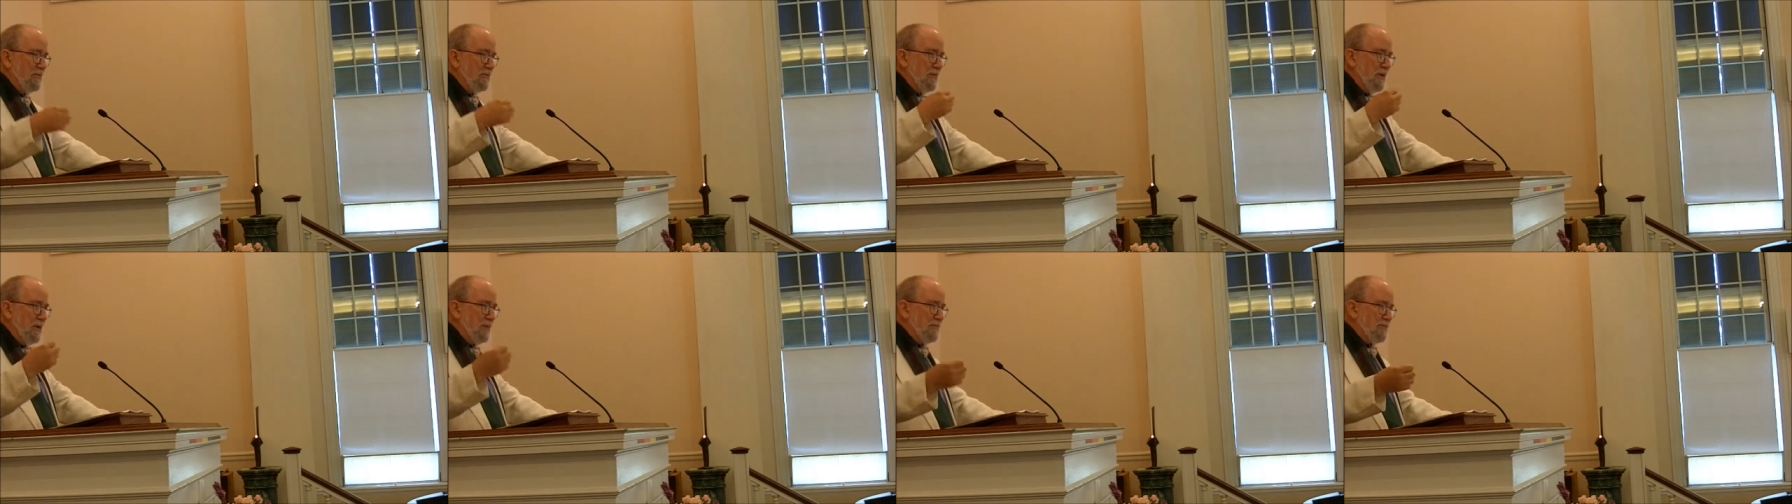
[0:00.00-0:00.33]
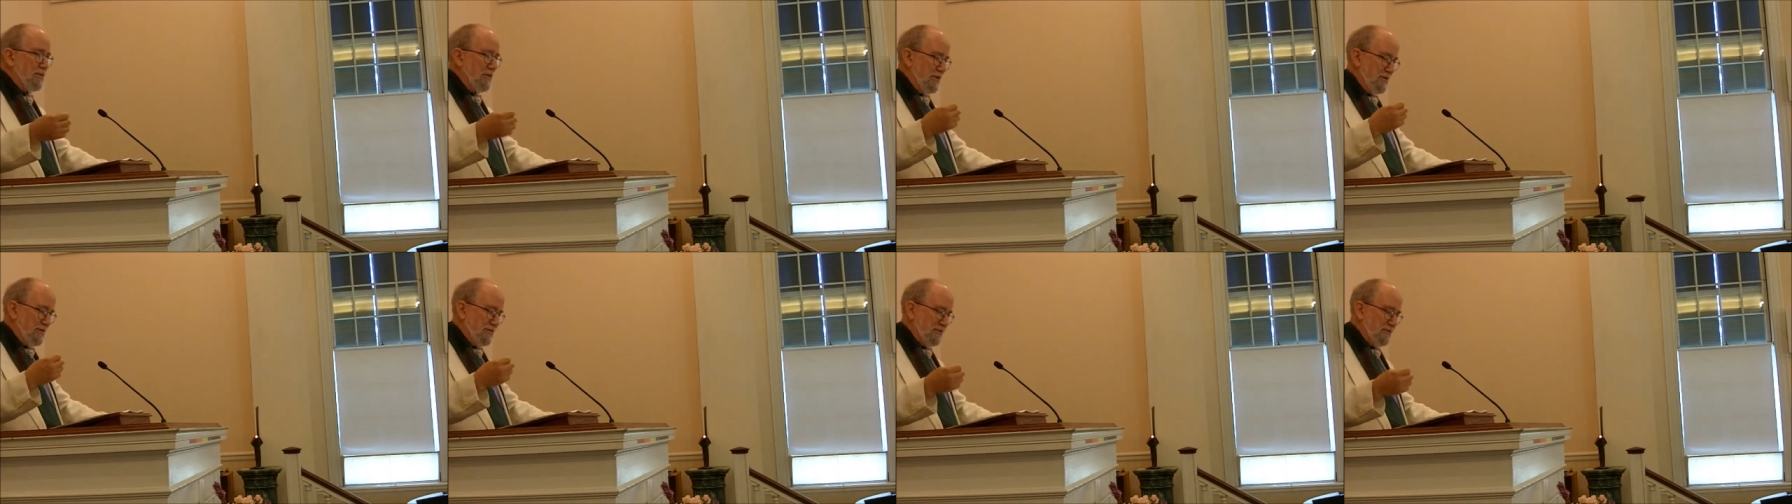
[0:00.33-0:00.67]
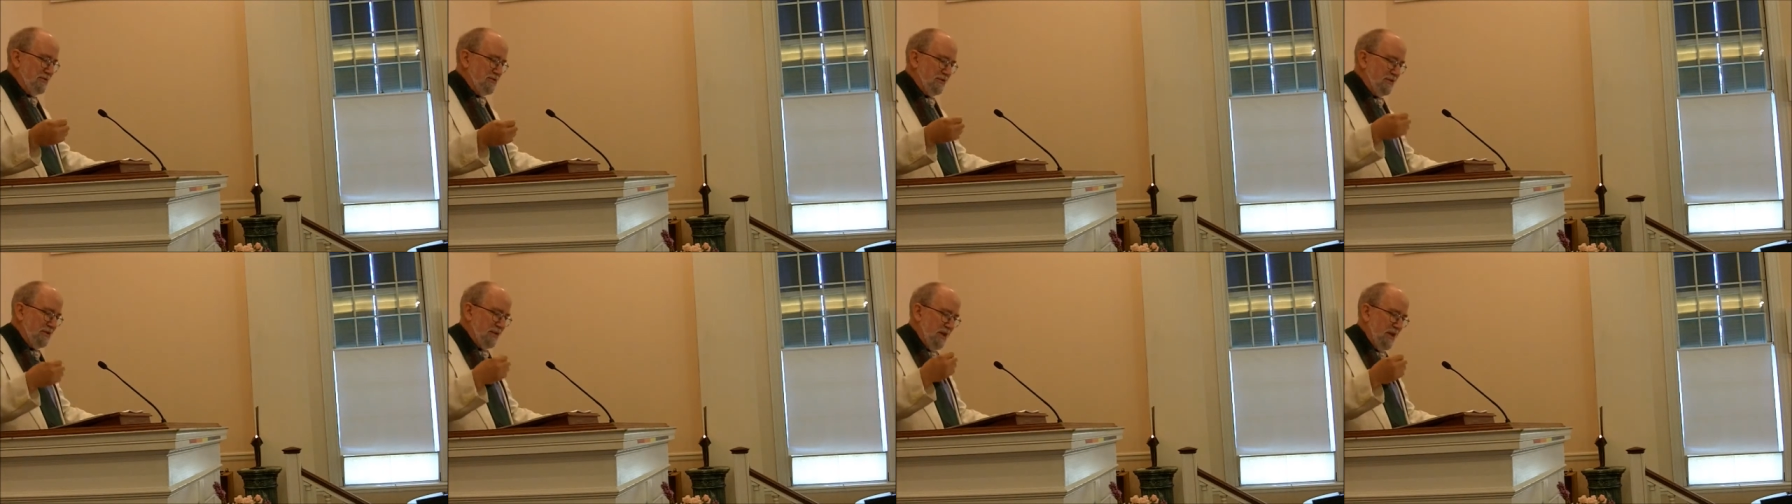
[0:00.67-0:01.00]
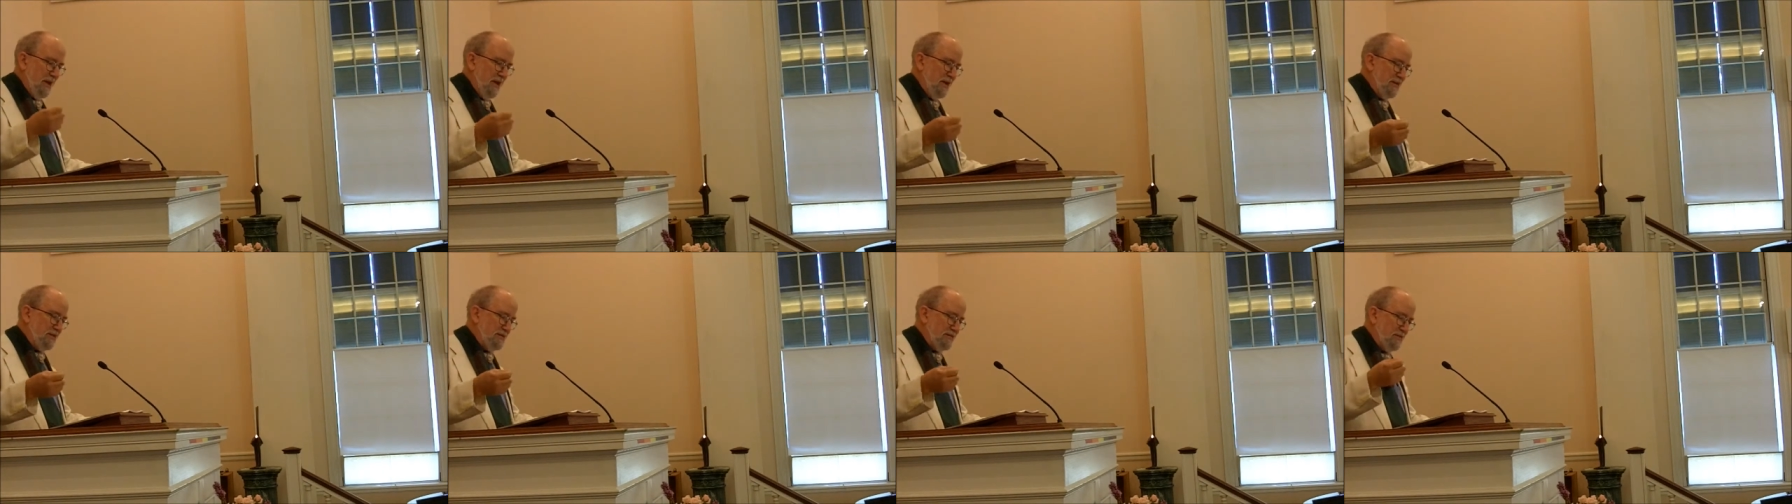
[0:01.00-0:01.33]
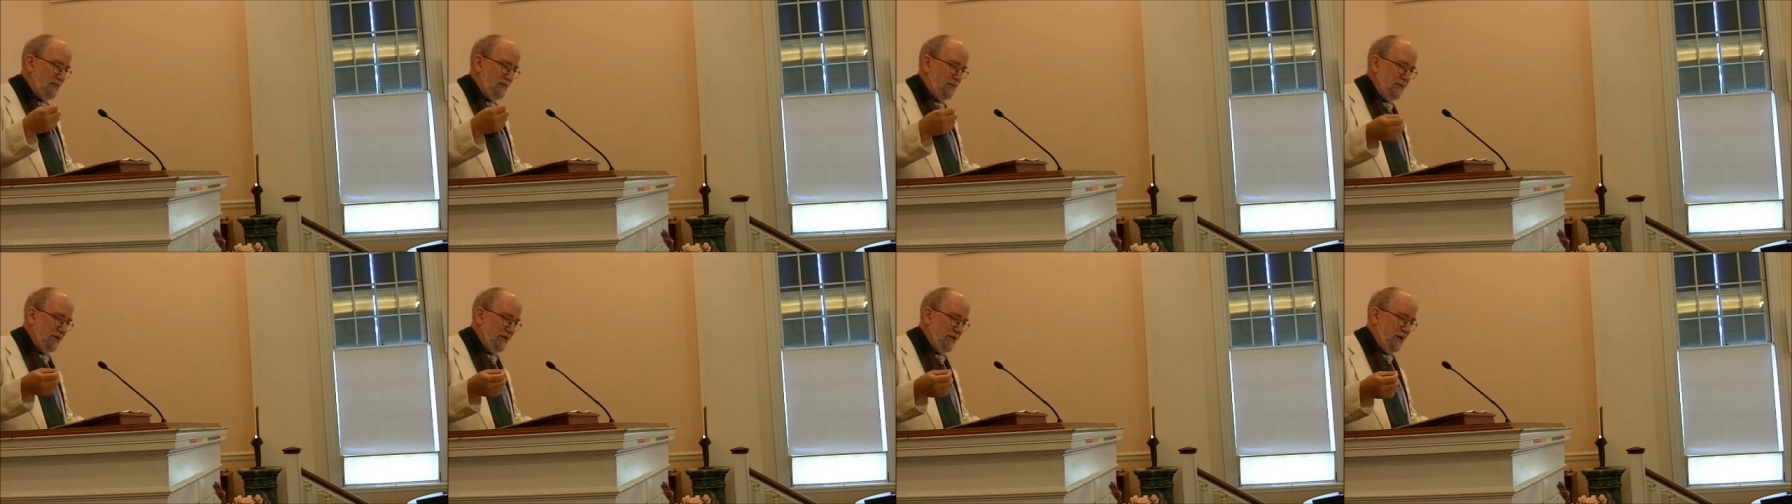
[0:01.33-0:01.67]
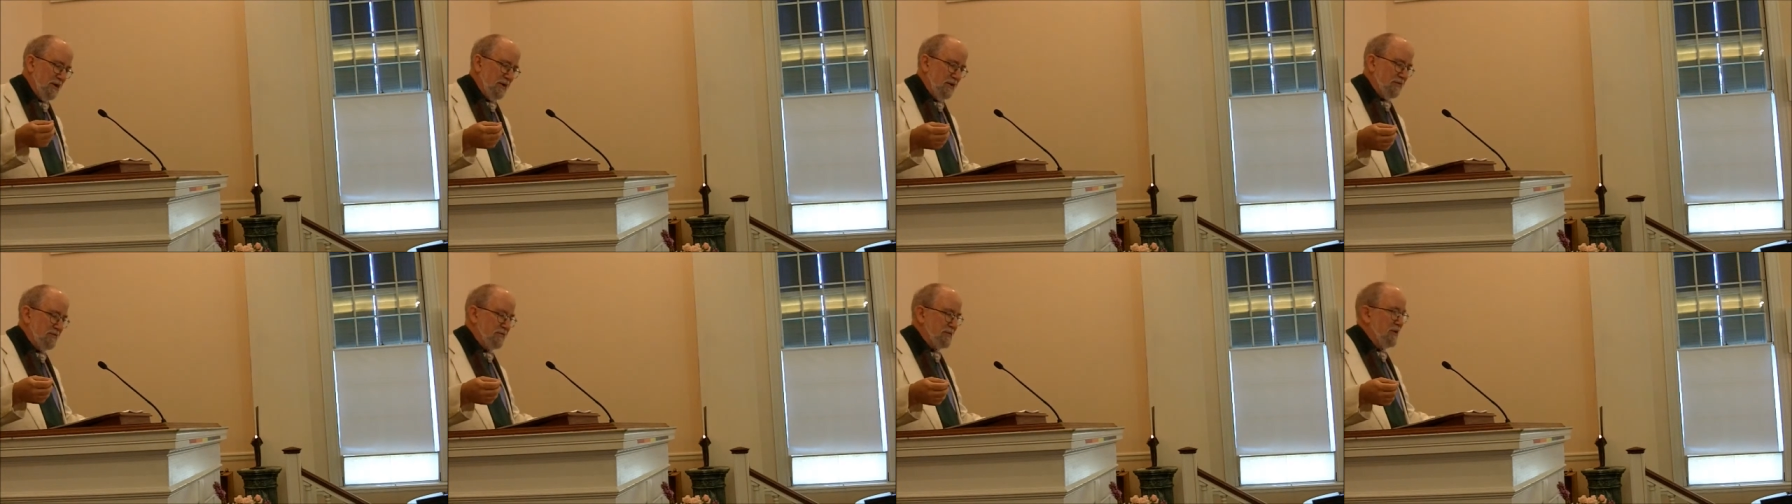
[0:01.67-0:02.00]
may purchase lands from the
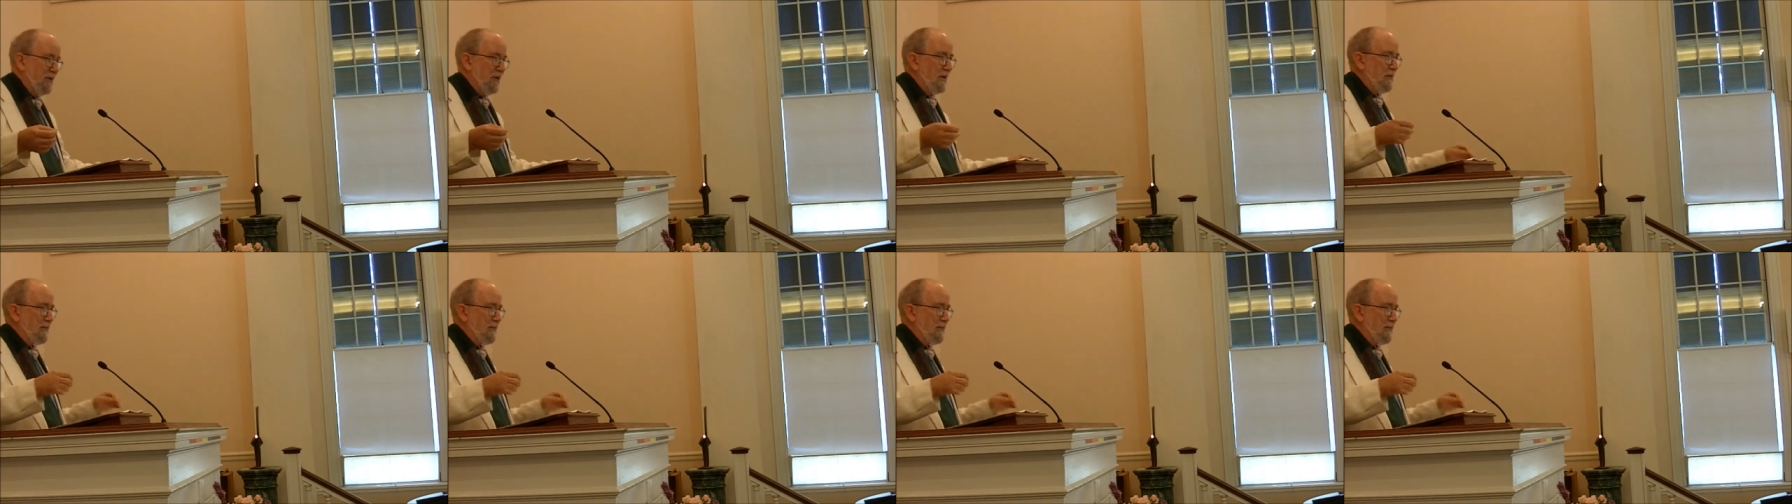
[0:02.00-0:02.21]
natives.